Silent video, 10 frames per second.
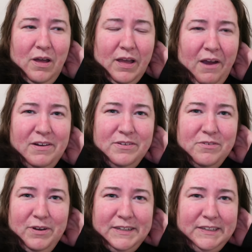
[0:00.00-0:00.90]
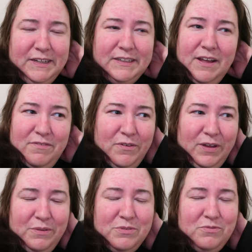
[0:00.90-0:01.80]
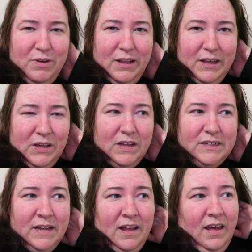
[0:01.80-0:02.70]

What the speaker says: a character of Christian. So I thought he was really good.